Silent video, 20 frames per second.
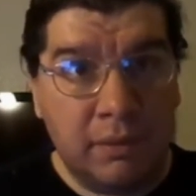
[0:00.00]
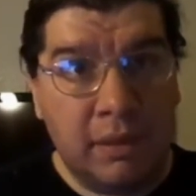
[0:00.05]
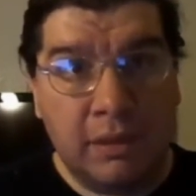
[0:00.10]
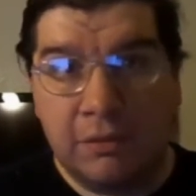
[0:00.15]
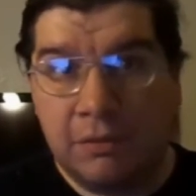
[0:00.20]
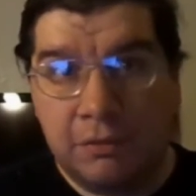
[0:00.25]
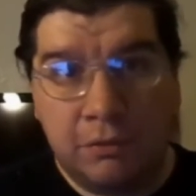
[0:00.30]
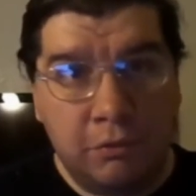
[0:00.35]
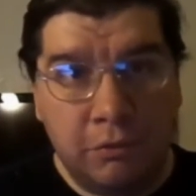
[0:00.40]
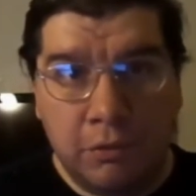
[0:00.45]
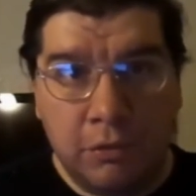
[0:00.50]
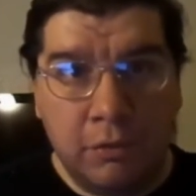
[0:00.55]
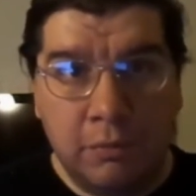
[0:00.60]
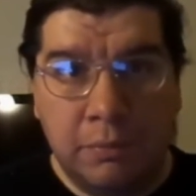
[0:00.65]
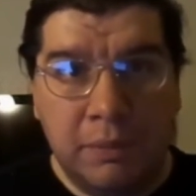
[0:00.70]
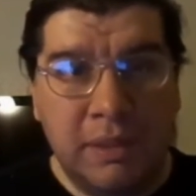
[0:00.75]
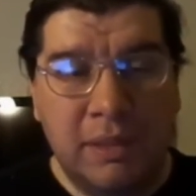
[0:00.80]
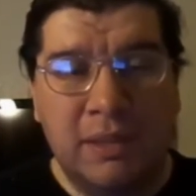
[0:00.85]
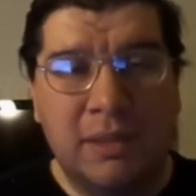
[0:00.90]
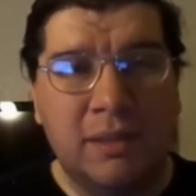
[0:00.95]
That's
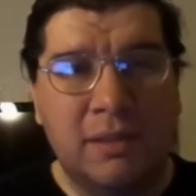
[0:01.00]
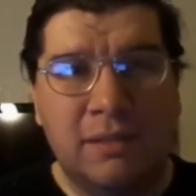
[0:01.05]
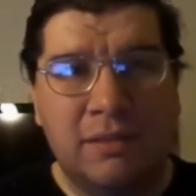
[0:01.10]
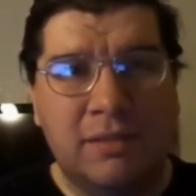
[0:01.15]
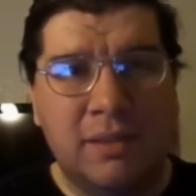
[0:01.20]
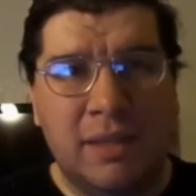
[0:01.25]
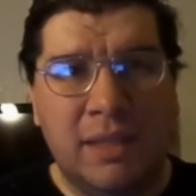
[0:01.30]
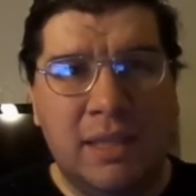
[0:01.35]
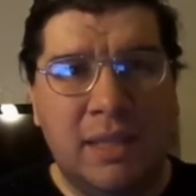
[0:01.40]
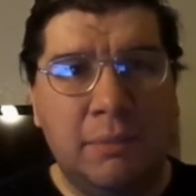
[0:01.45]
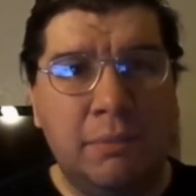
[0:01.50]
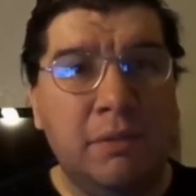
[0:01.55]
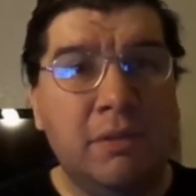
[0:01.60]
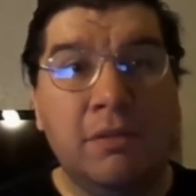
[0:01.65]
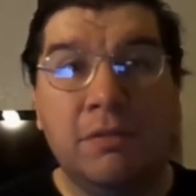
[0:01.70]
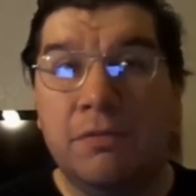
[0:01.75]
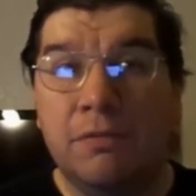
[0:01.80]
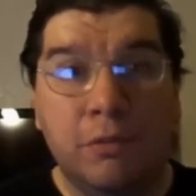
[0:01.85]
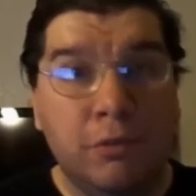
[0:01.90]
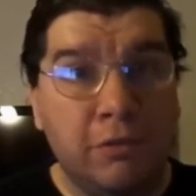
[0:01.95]
true because
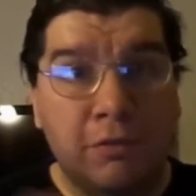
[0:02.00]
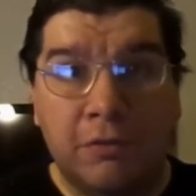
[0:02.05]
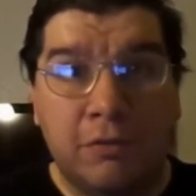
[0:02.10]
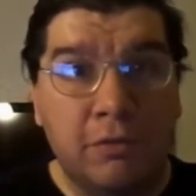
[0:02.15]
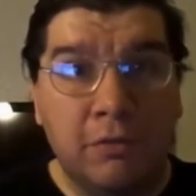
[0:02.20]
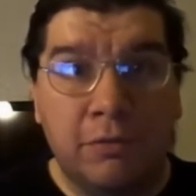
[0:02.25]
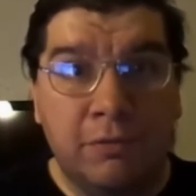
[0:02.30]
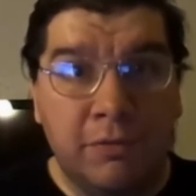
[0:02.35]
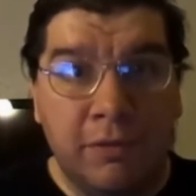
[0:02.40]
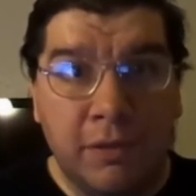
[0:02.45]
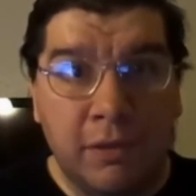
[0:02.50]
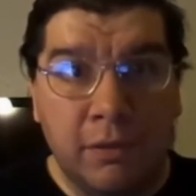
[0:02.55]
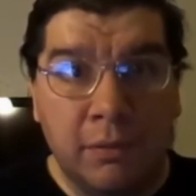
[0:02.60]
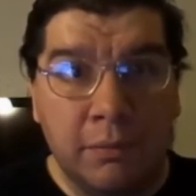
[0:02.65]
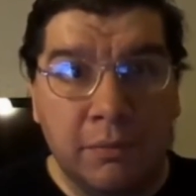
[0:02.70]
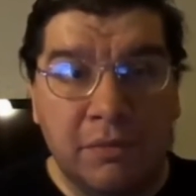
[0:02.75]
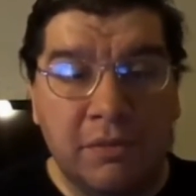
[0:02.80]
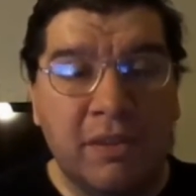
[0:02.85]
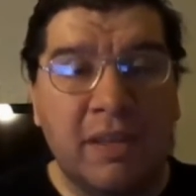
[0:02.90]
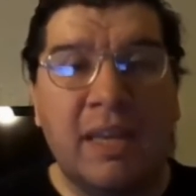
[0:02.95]
even the first two
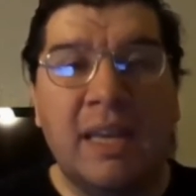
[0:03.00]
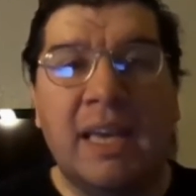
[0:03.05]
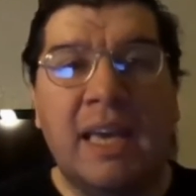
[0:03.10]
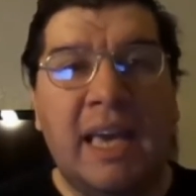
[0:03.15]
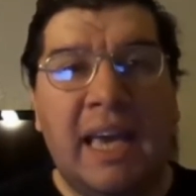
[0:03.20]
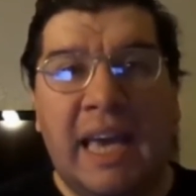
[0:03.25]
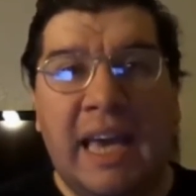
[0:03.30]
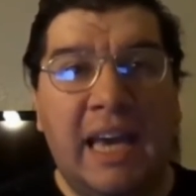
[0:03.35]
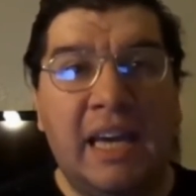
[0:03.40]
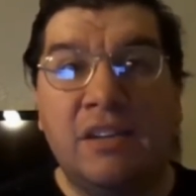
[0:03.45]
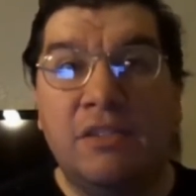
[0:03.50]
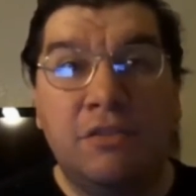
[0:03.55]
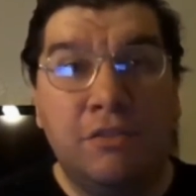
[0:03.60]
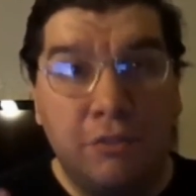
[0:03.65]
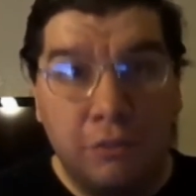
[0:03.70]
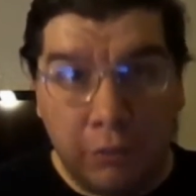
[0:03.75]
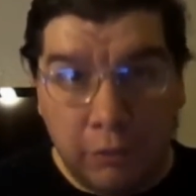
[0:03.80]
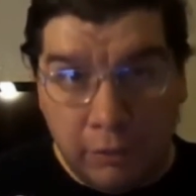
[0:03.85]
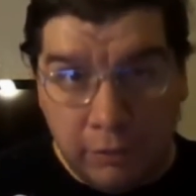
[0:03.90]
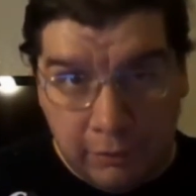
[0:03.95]
films had
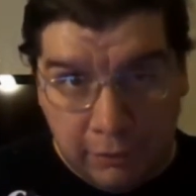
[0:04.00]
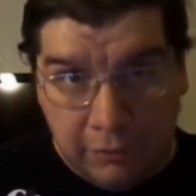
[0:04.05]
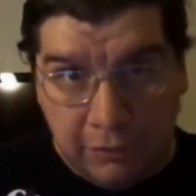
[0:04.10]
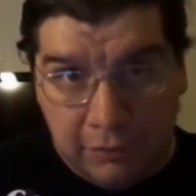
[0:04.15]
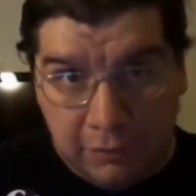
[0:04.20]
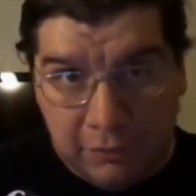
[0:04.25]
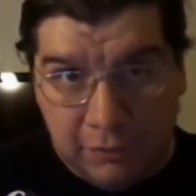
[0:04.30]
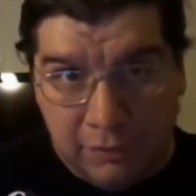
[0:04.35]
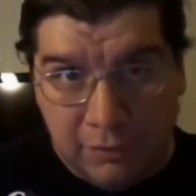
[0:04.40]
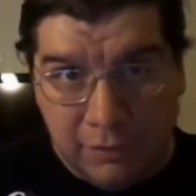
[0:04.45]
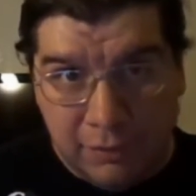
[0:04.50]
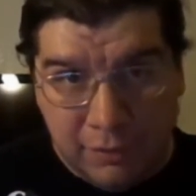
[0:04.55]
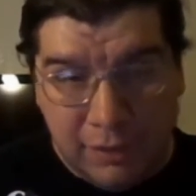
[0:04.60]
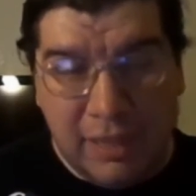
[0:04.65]
jerks,